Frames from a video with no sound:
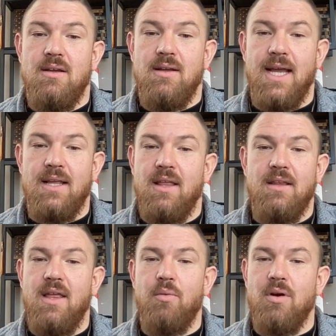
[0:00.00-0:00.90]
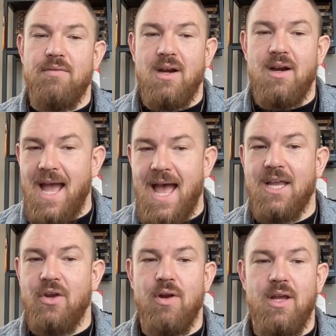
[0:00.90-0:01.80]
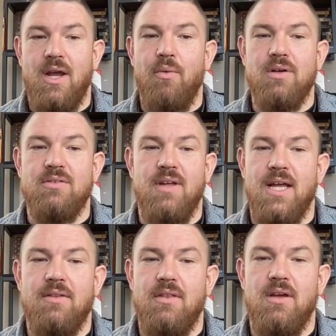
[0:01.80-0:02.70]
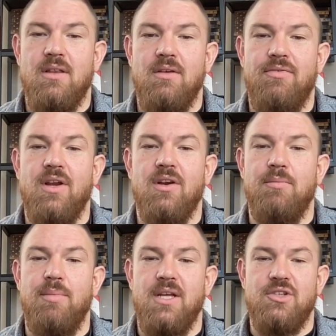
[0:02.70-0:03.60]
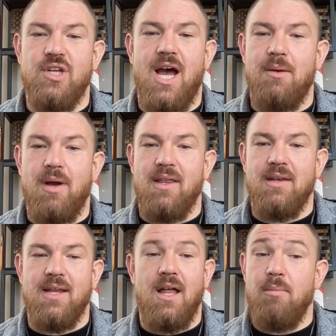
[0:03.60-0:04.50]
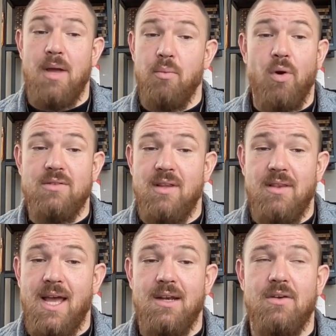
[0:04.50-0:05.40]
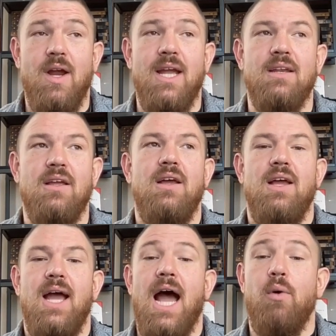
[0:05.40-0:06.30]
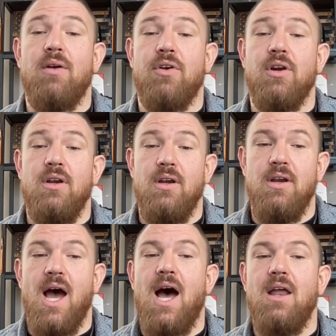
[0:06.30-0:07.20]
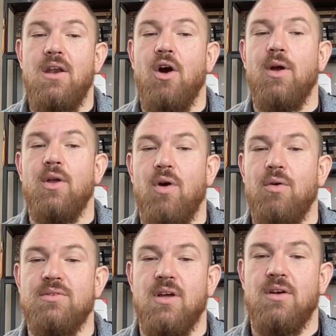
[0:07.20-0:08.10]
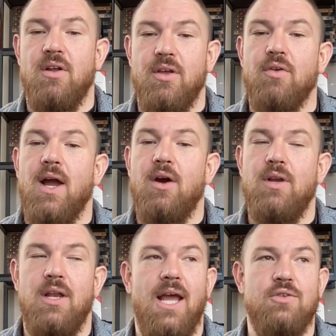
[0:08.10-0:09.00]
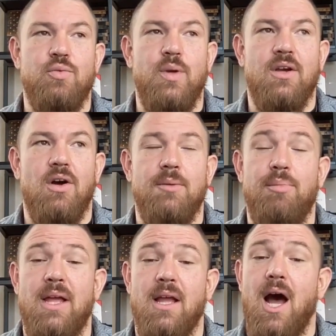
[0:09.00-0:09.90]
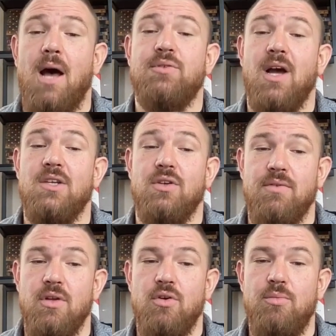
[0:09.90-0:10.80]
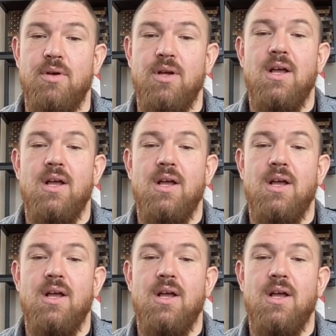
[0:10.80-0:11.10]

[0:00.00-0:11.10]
Like they weren't very accurate. I wasn't like the fear of being shot by the Taliban wasn't that great. However, not knowing what was under the ground, and as we called it, playing hopscotch of doom,